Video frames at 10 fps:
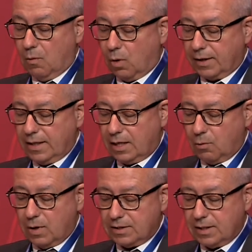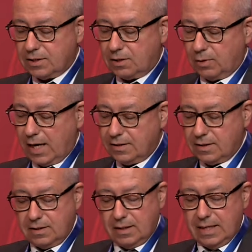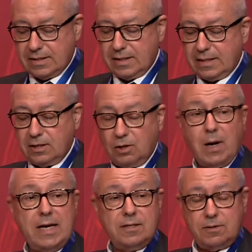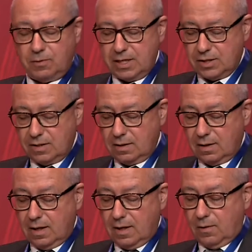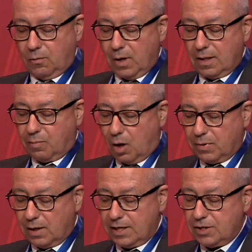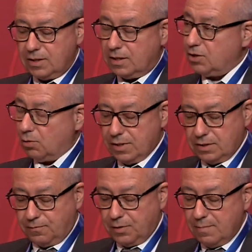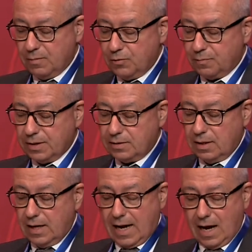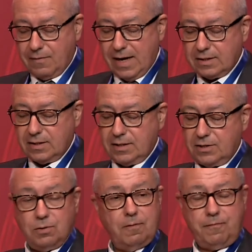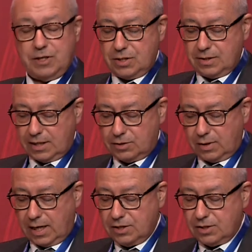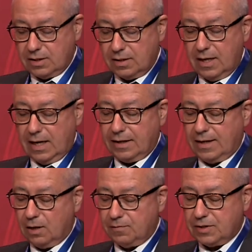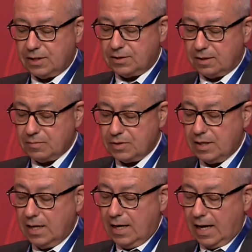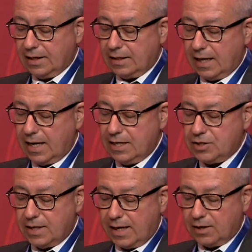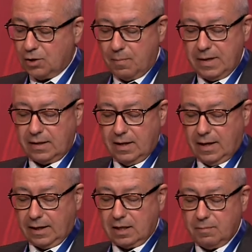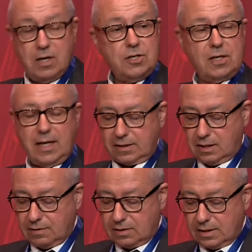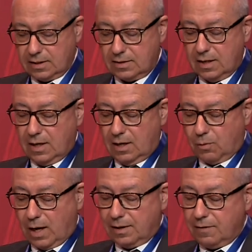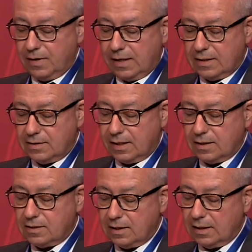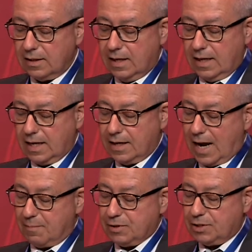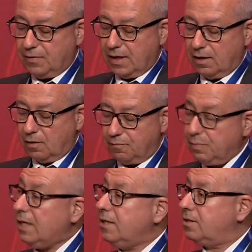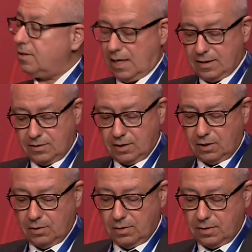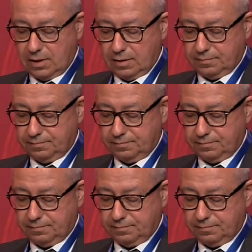What ECOWAS has created is an integrated region where the population enjoys free movement, have access to efficient education and health systems, and engage in economic and commercial activities while living in dignity in an atmosphere of peace and security.